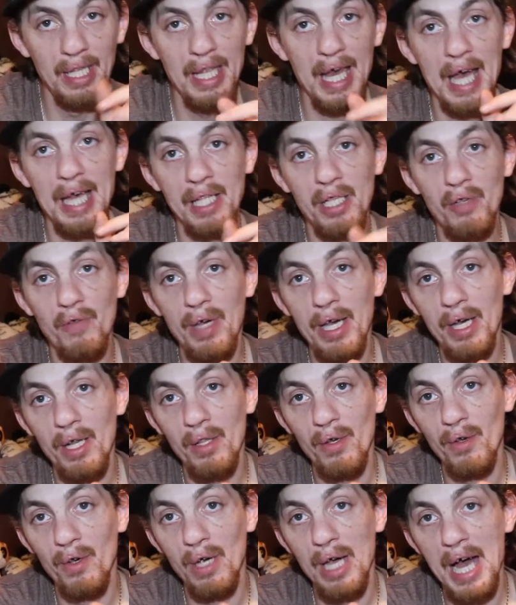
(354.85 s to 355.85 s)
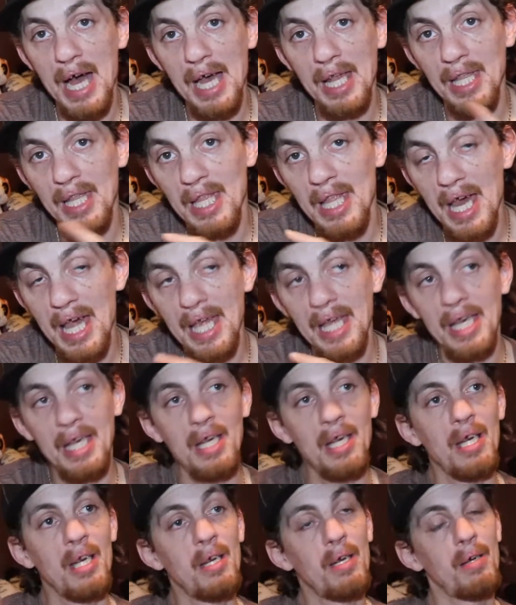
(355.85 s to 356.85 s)
In that trailer, I
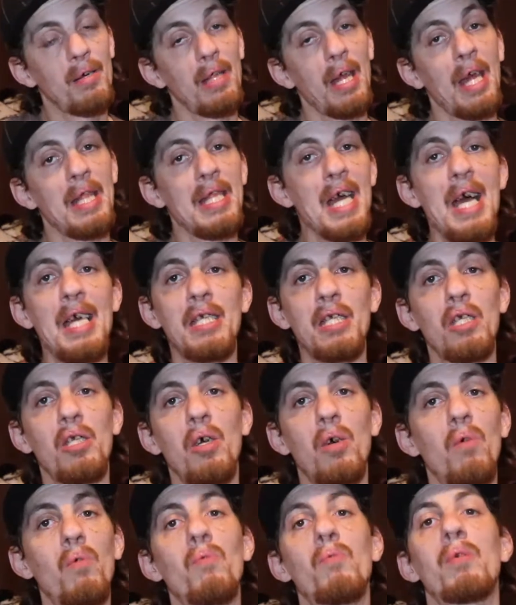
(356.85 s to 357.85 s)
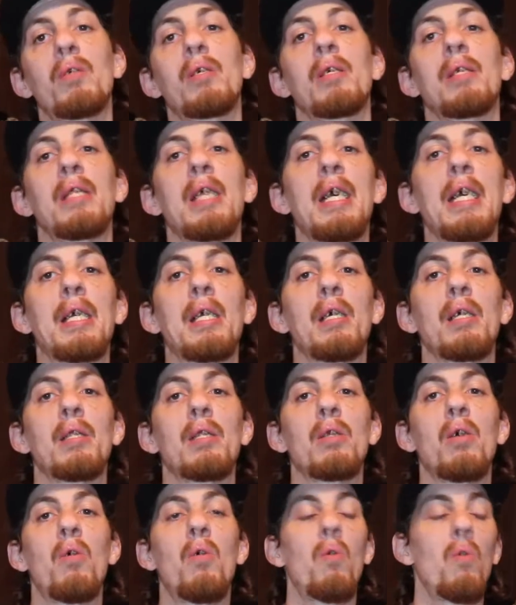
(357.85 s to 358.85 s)
like, and that shows, like,
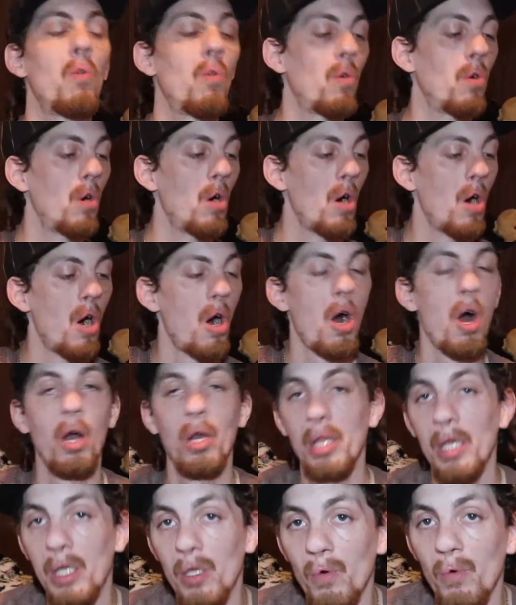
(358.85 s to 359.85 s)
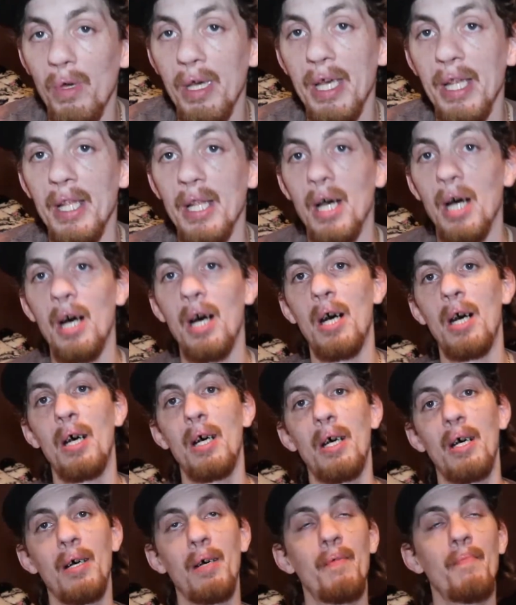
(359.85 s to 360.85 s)
the whole Harley Quinn,
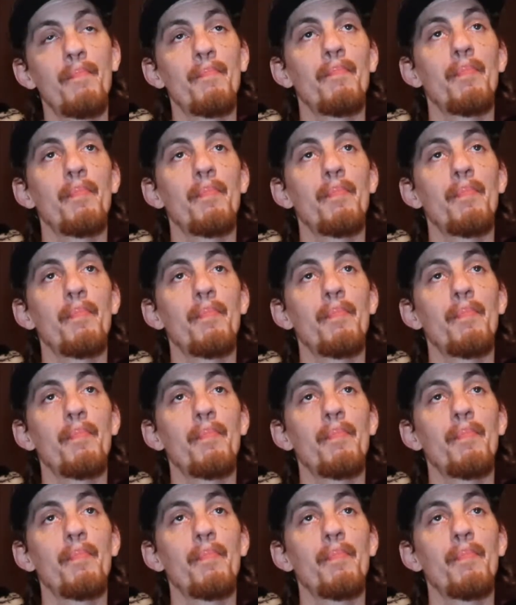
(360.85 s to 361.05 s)
what